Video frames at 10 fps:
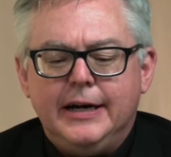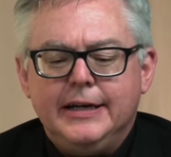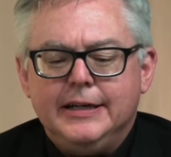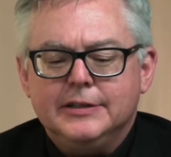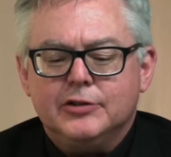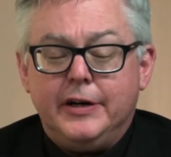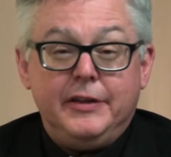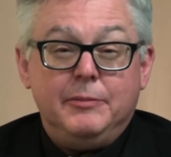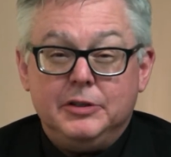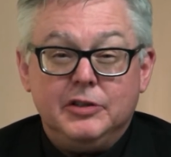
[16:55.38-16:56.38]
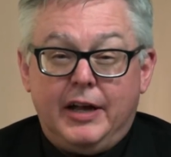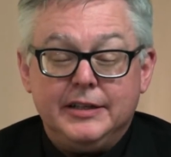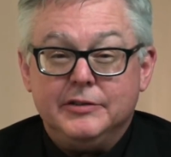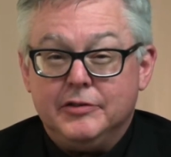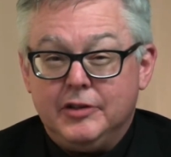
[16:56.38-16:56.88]
is created in the image and
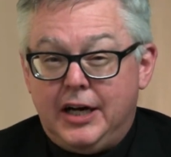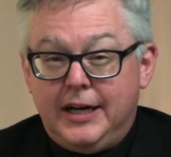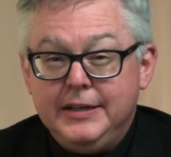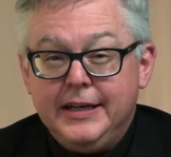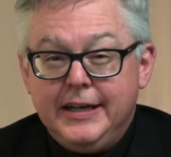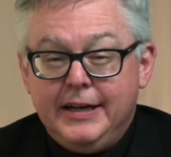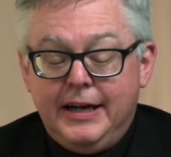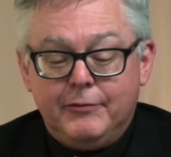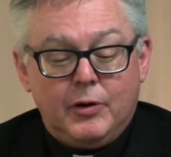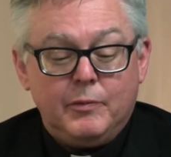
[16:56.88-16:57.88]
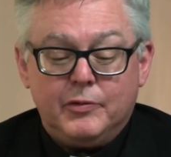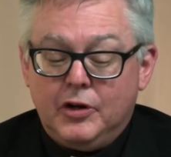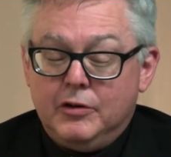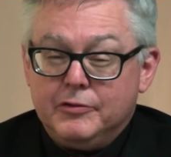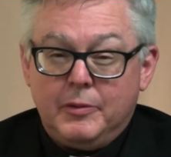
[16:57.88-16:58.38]
likeness of God. And
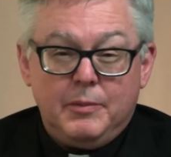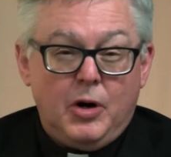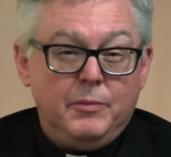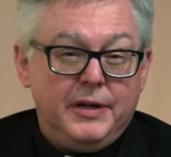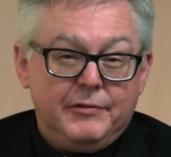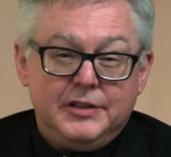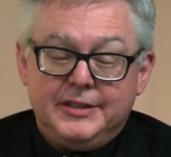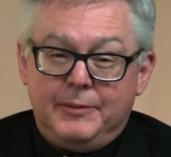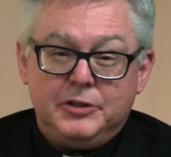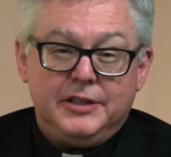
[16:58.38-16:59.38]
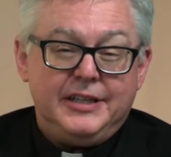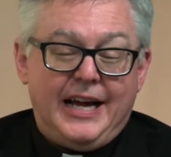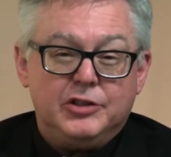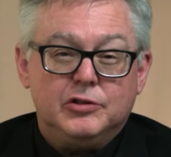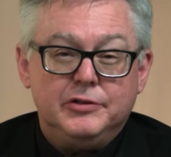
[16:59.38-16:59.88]
so from the moment of conception to
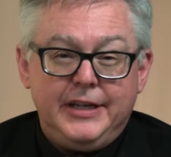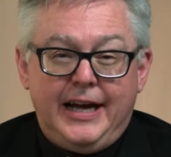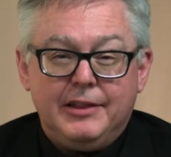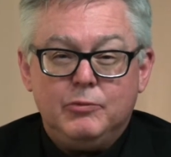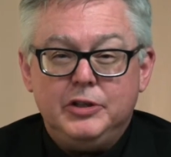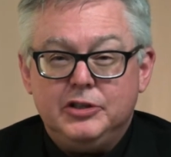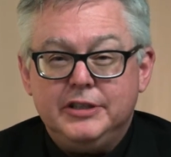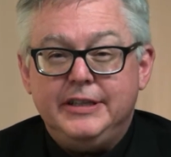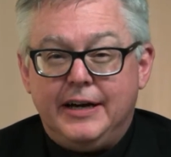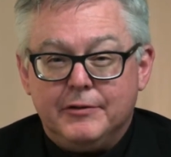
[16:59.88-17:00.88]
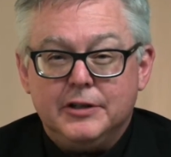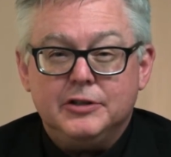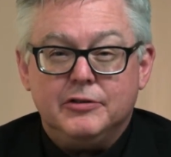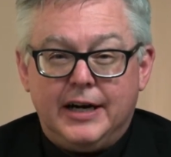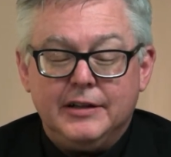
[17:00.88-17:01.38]
natural death, we should never
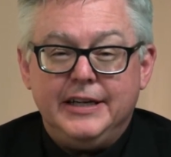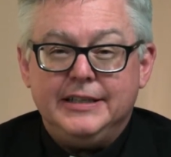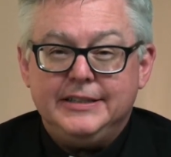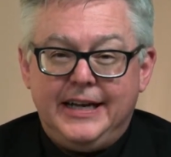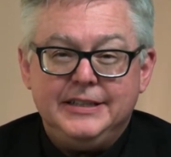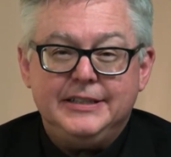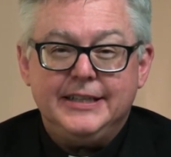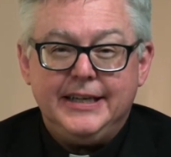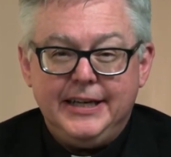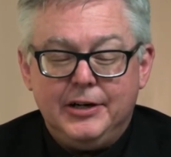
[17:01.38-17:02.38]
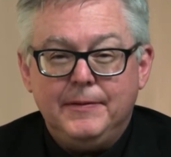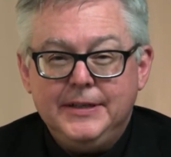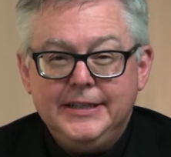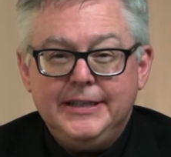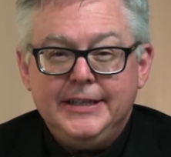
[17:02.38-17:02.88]
directly intend to kill.
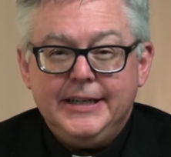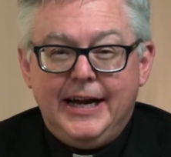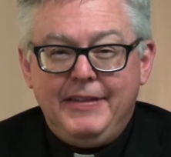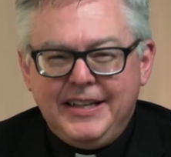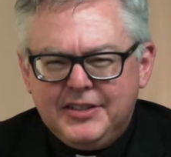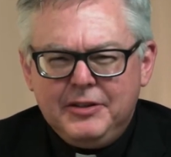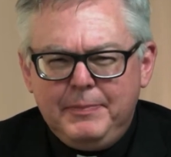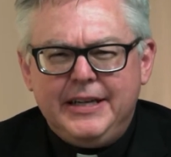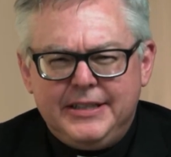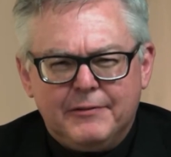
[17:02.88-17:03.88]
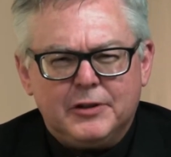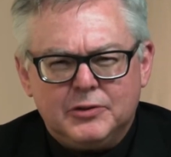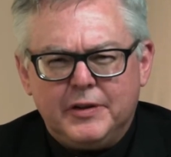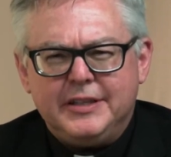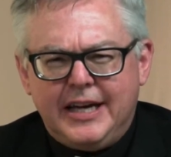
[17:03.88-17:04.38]
And that's the big
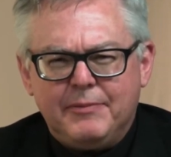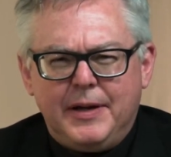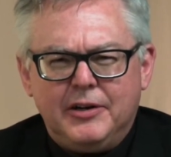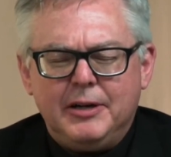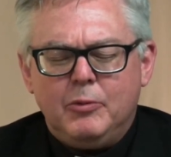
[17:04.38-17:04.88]
difference with the death penalty.